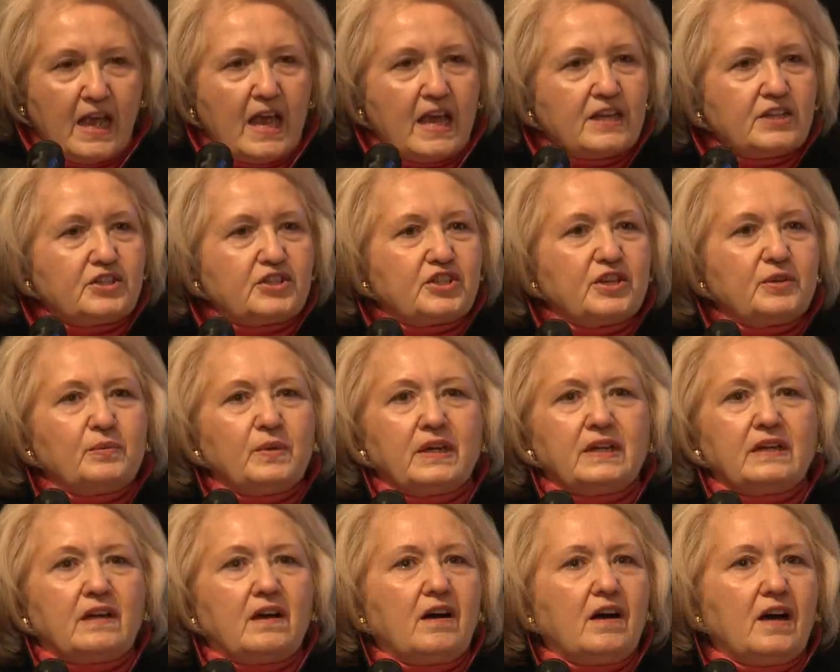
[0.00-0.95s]
And she
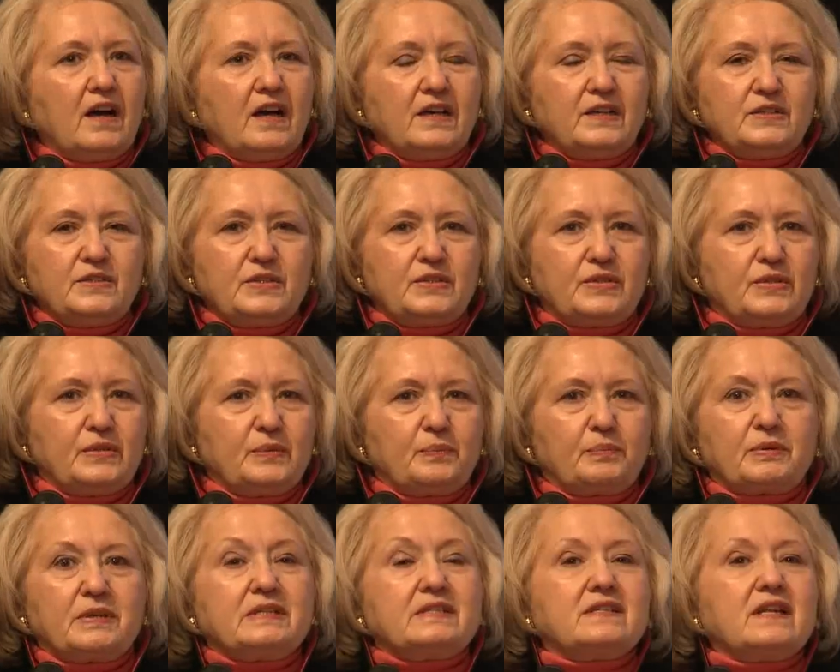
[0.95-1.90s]
went on to
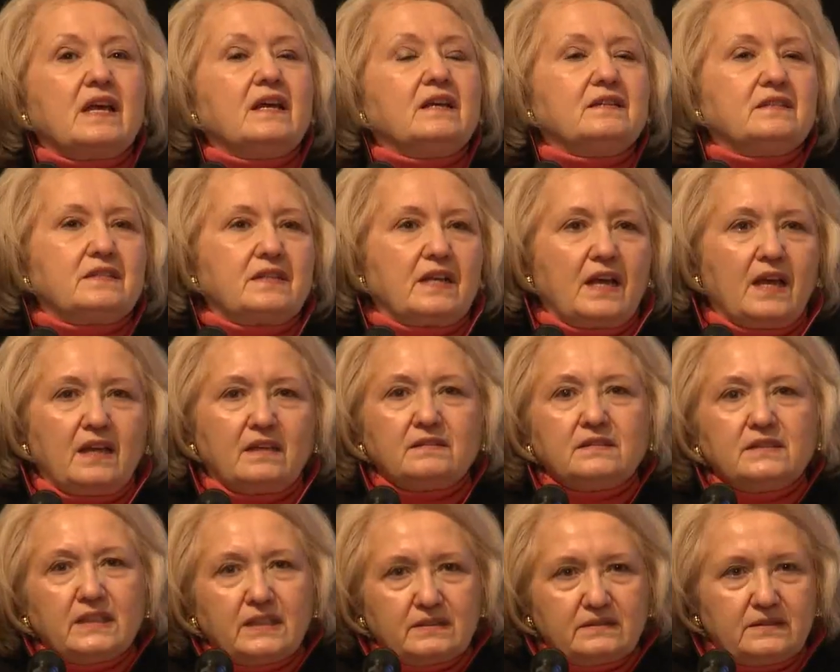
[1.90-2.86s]
present a
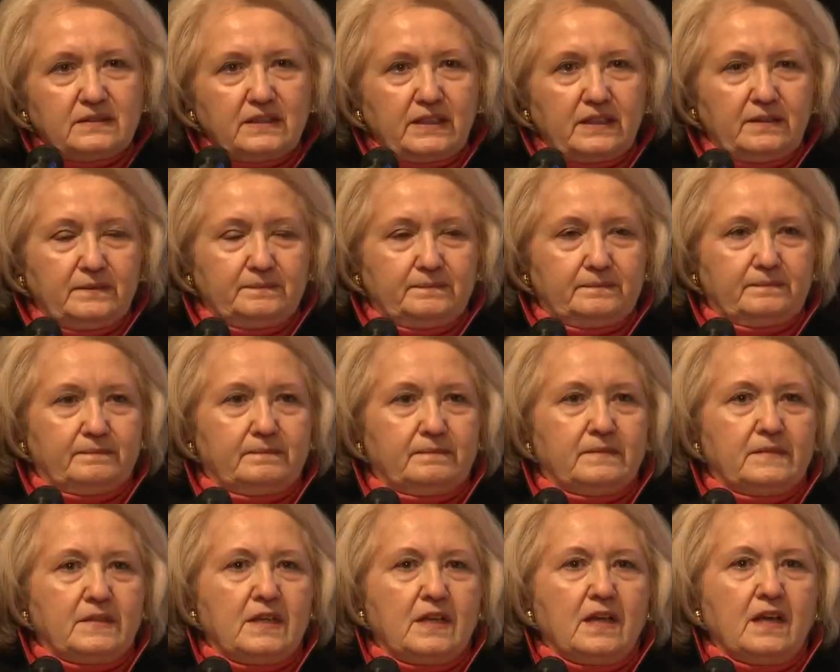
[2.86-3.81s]
litany
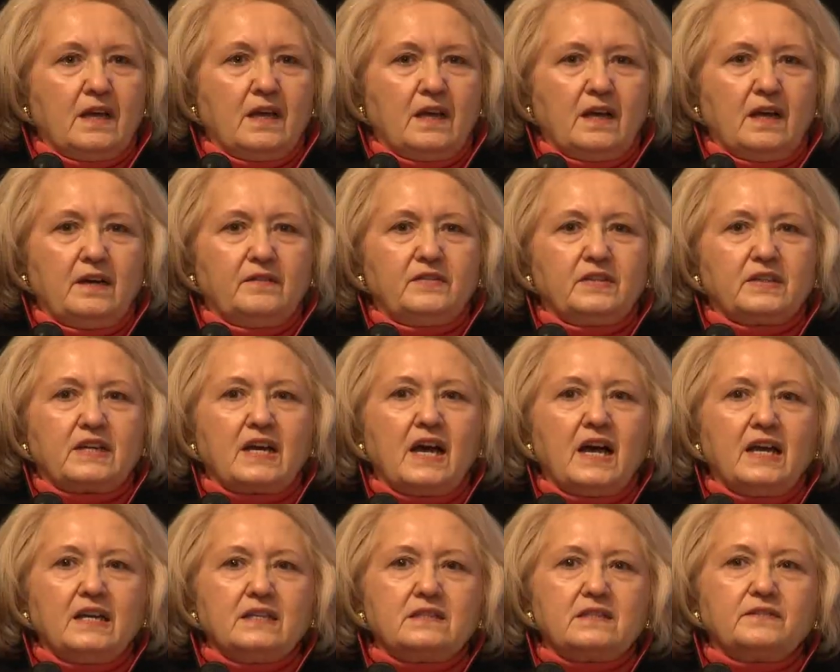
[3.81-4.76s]
of the
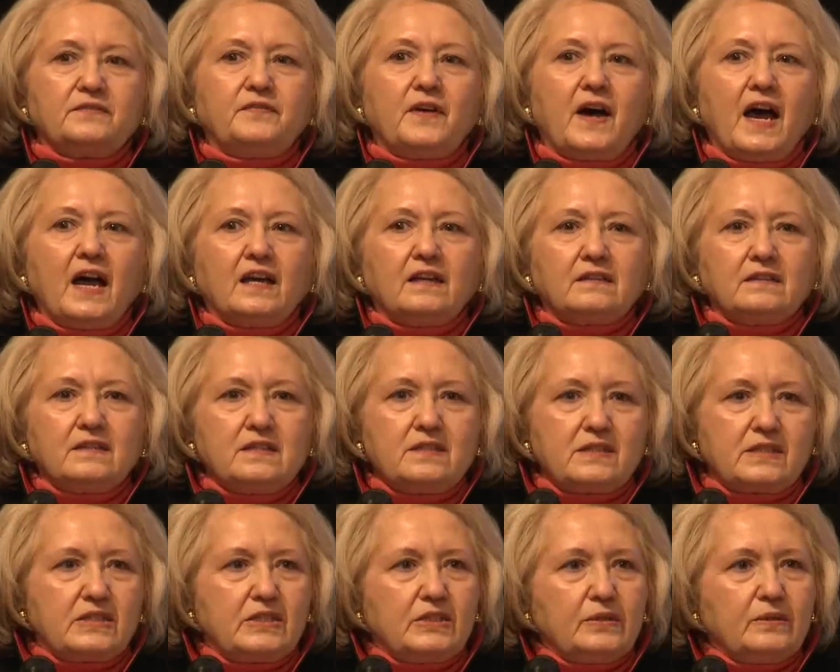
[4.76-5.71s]
kind of
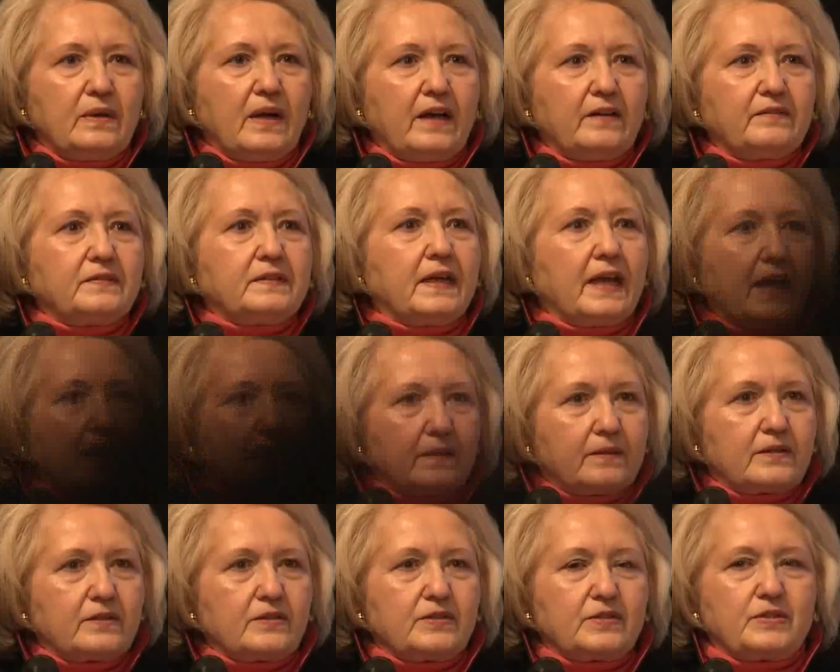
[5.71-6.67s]
violence you have
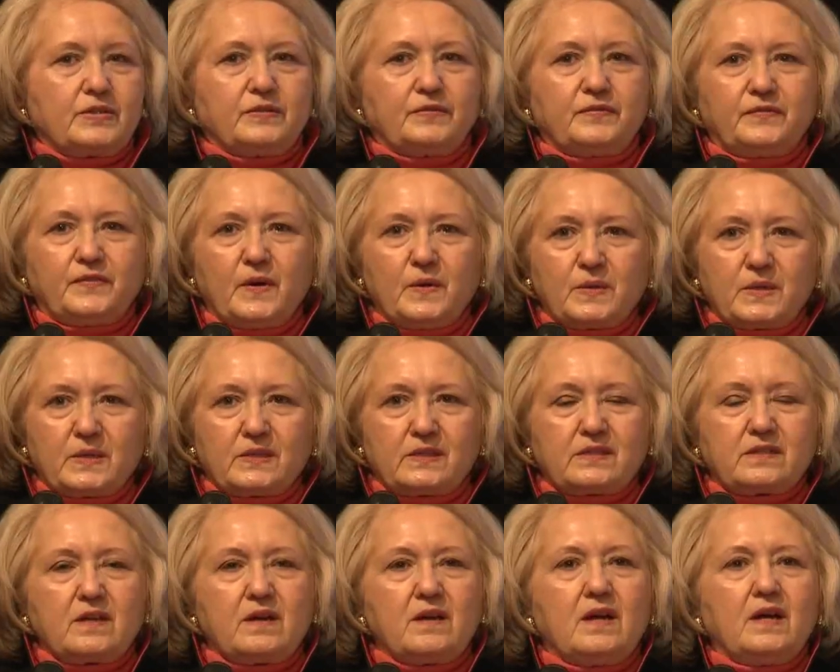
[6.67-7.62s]
gathered to
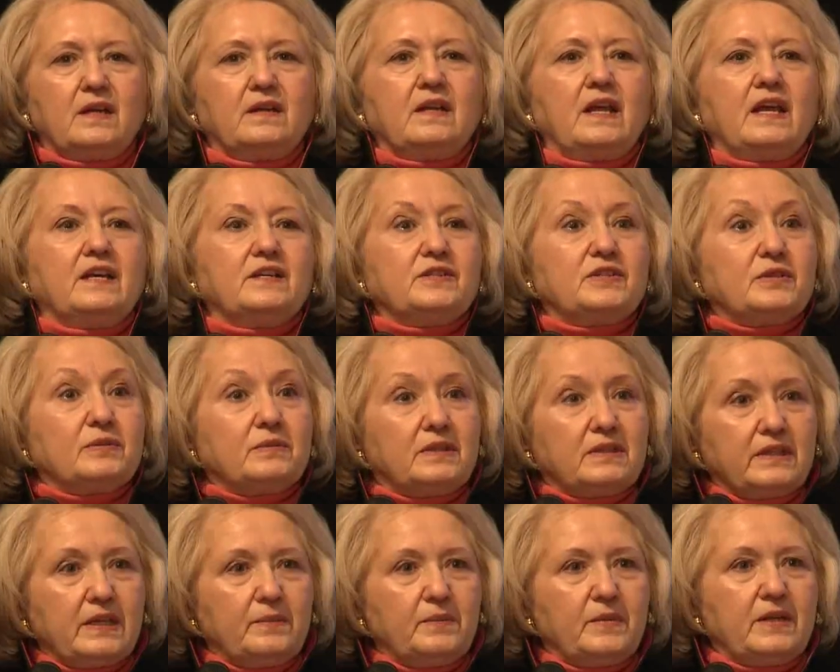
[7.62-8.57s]
focus on and to
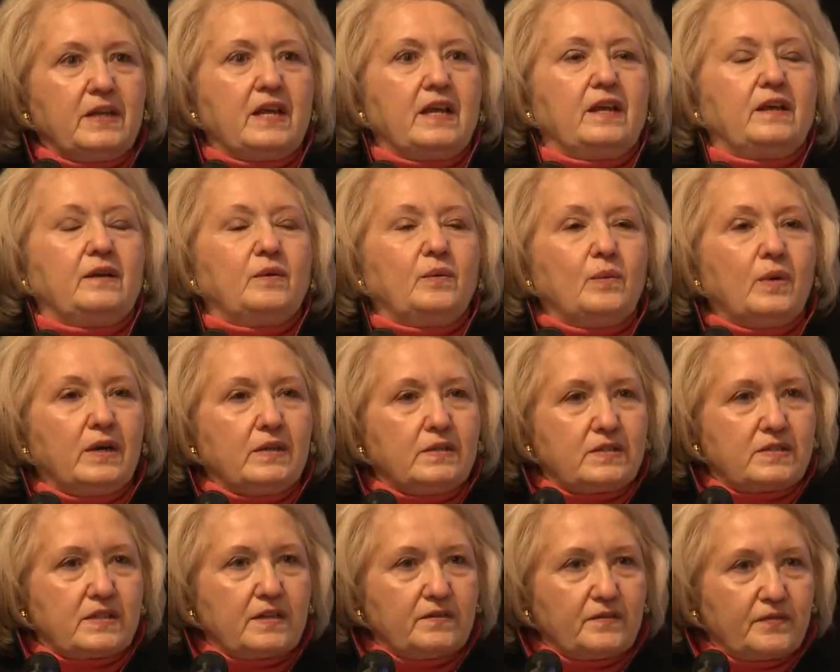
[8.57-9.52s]
eliminate
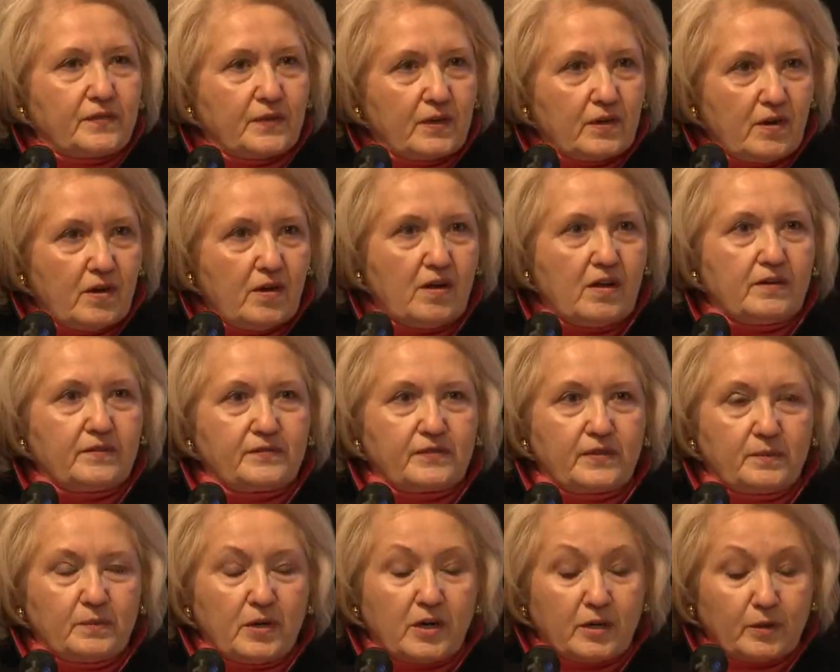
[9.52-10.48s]
once and for all
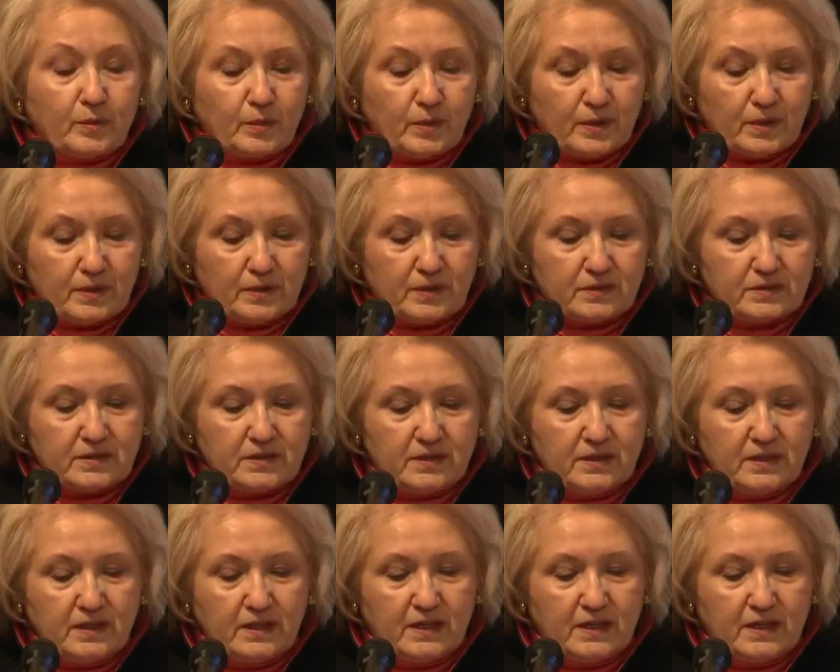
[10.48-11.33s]
from our world.